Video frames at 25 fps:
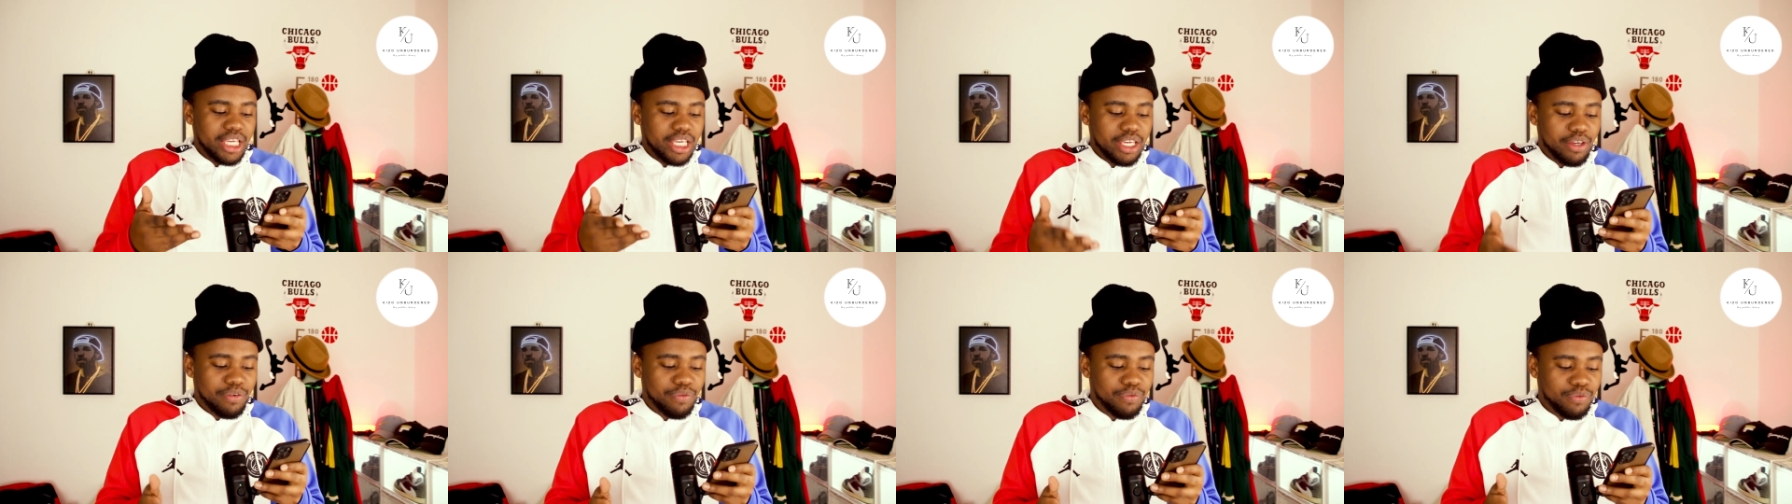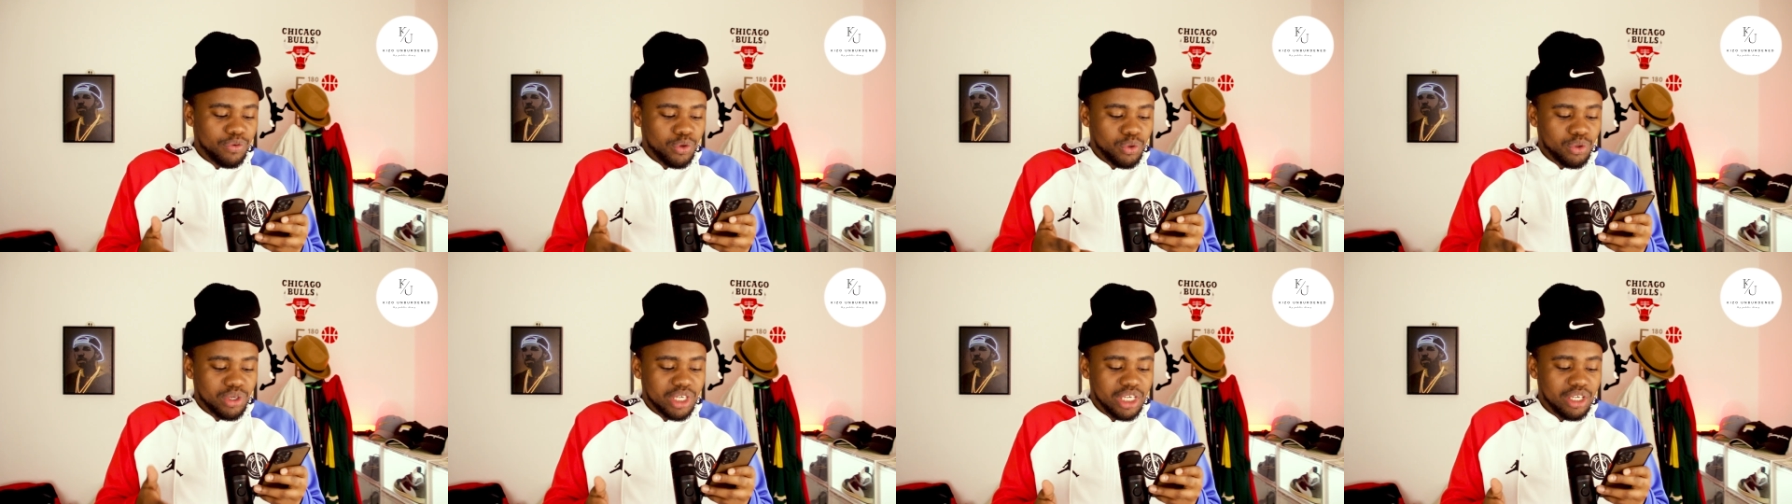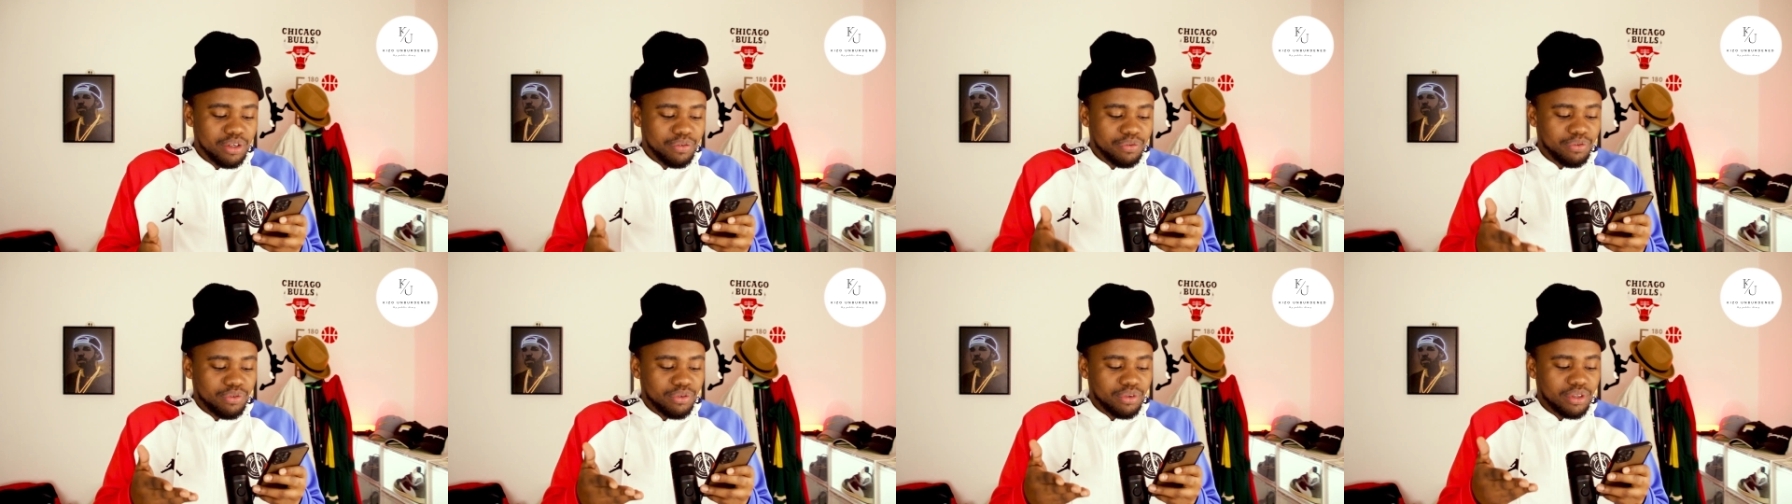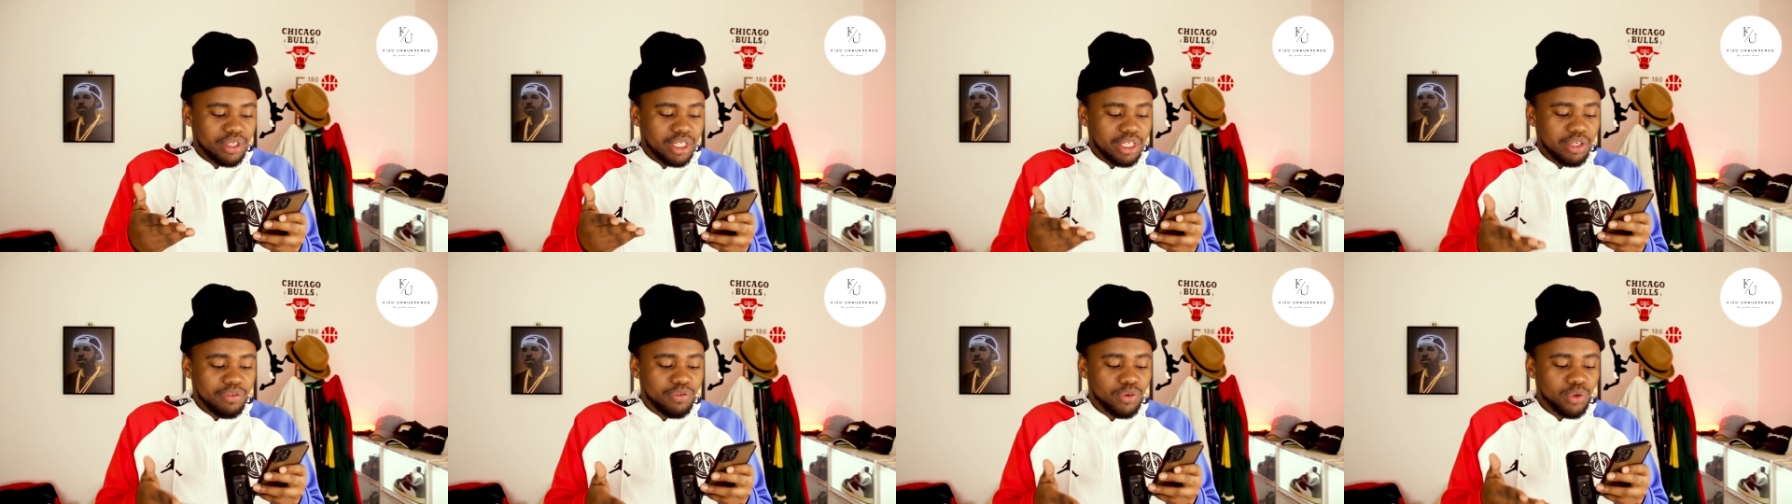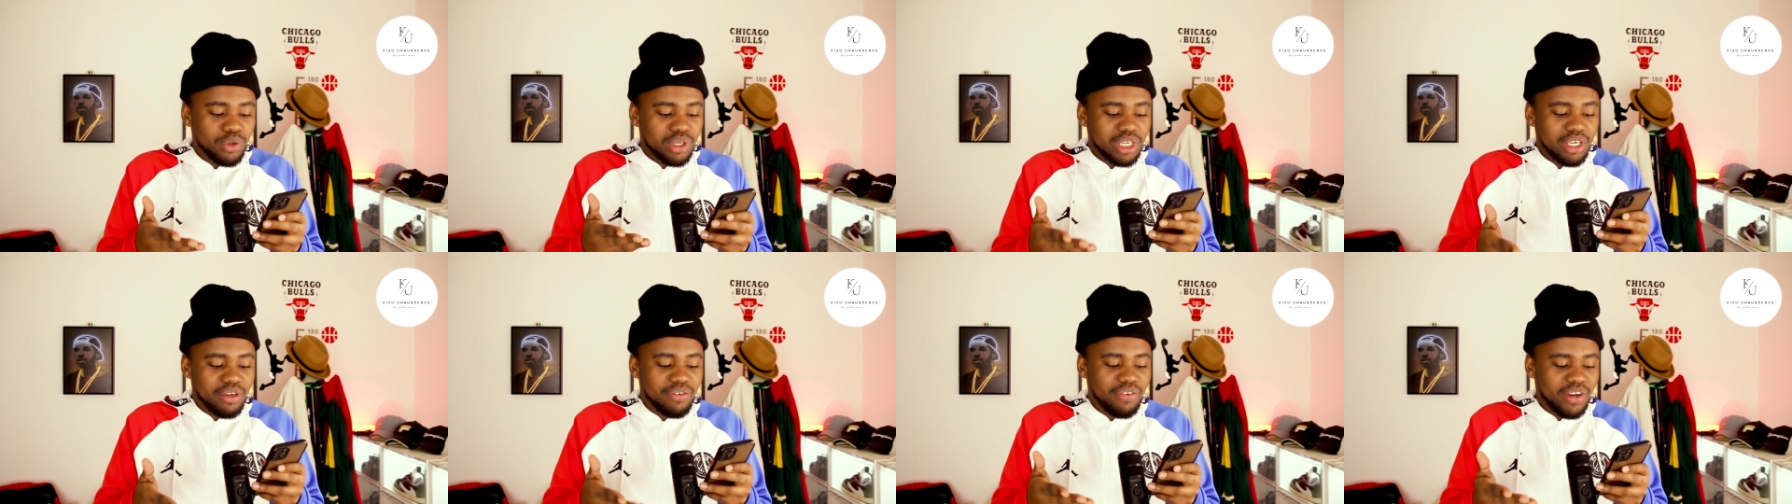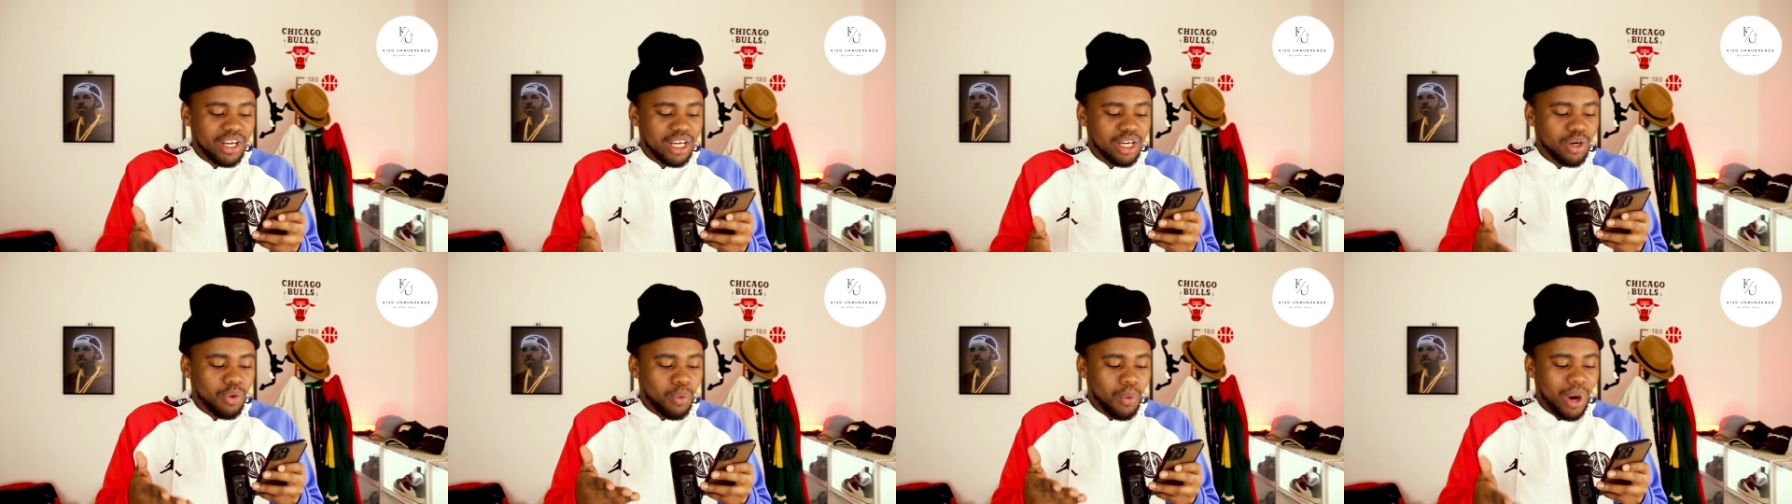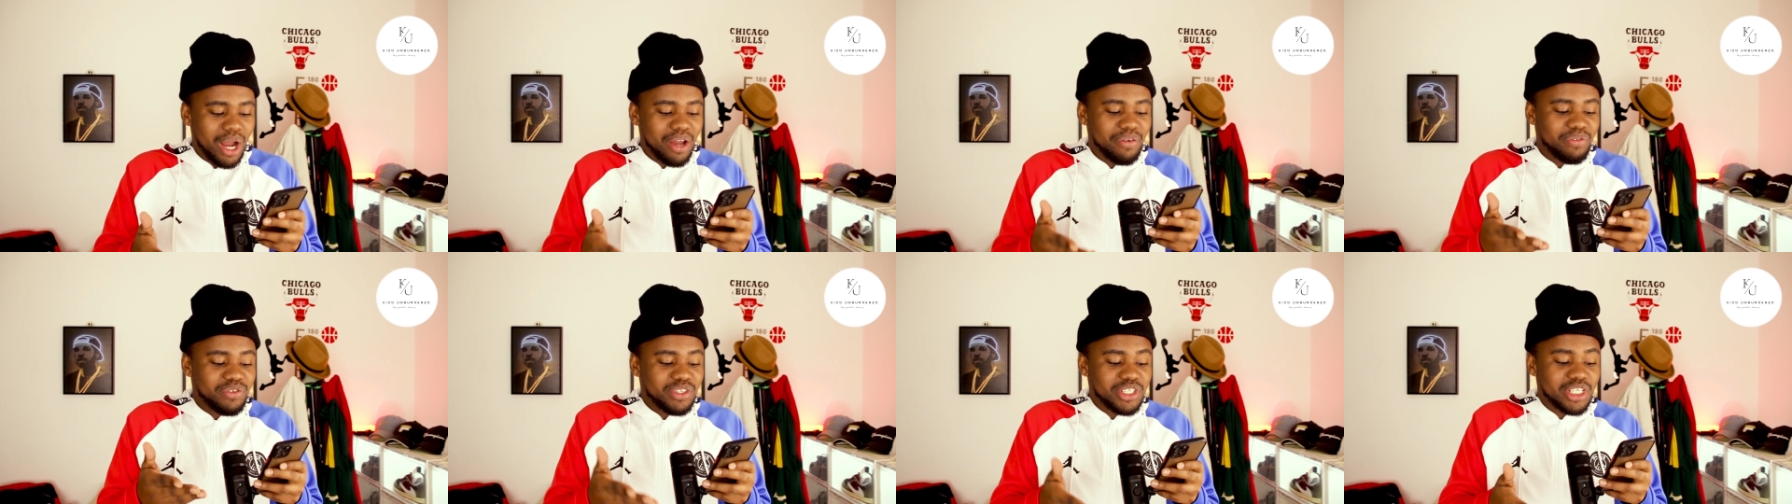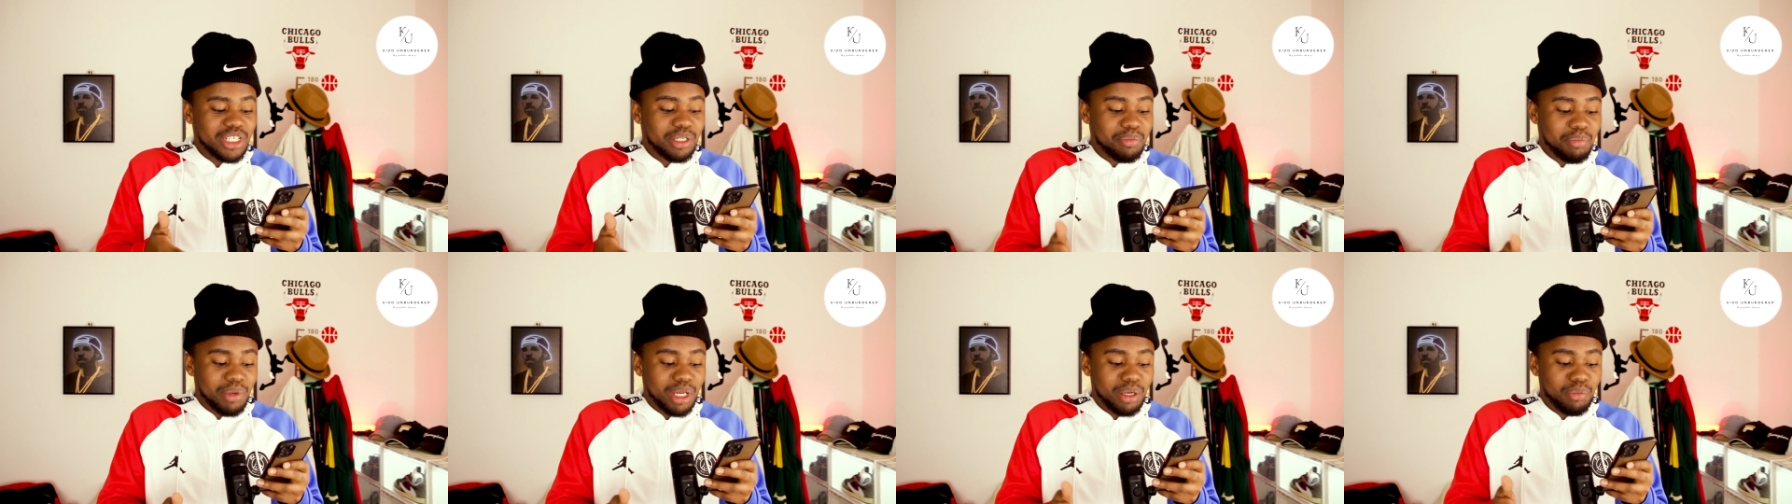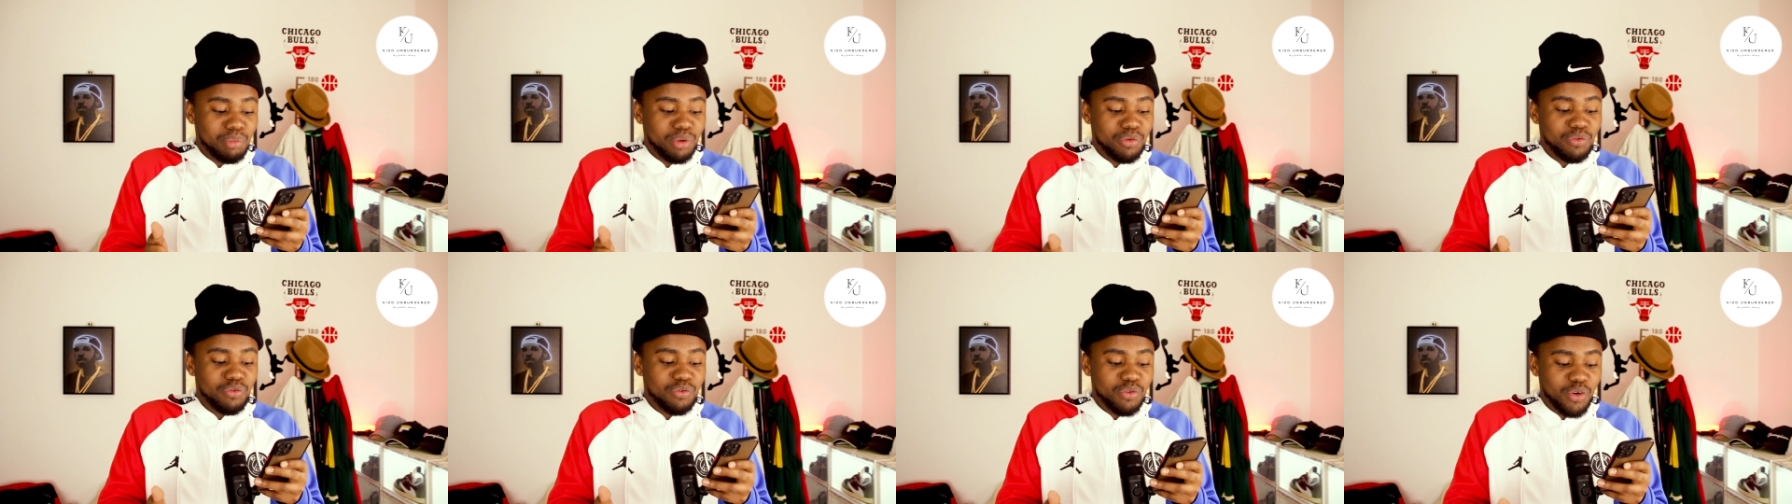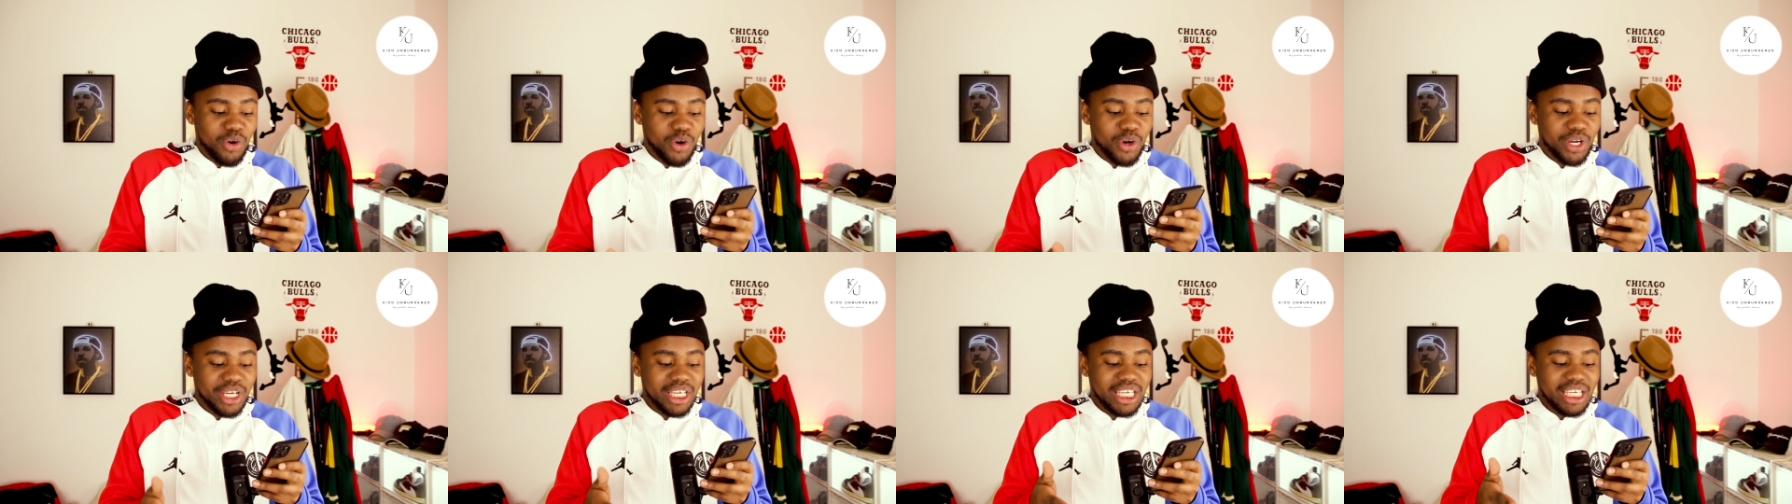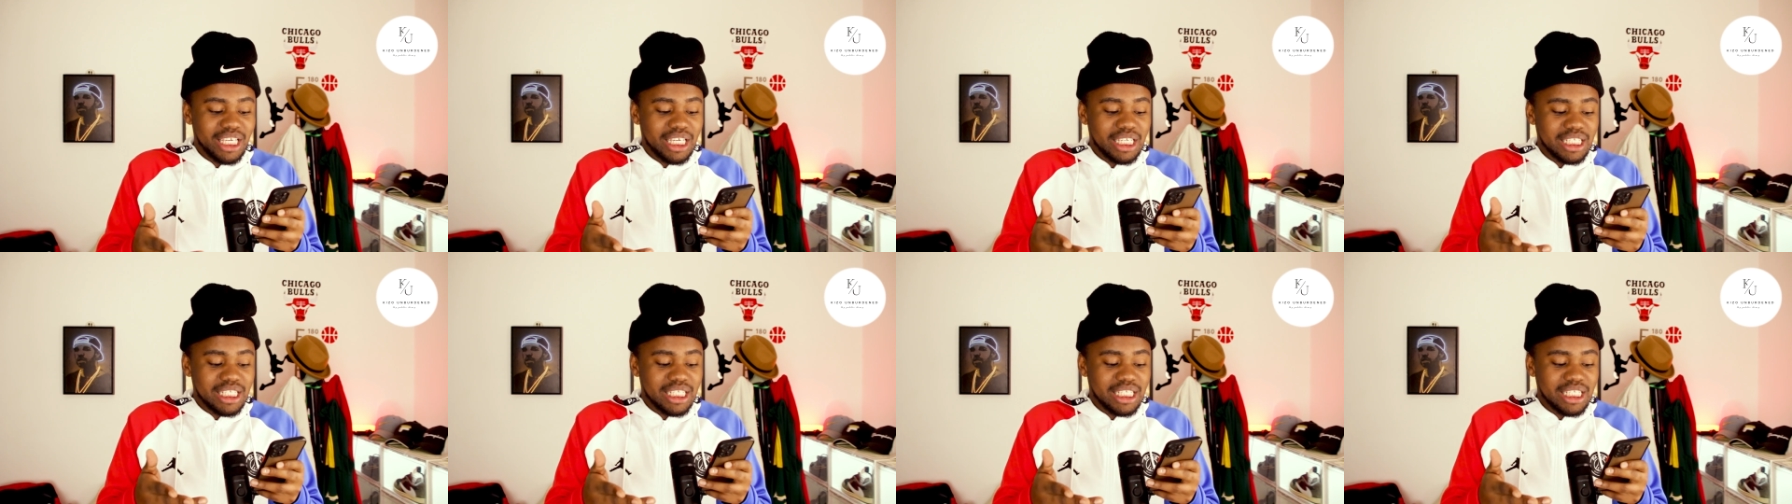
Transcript: If you give her wife treatment before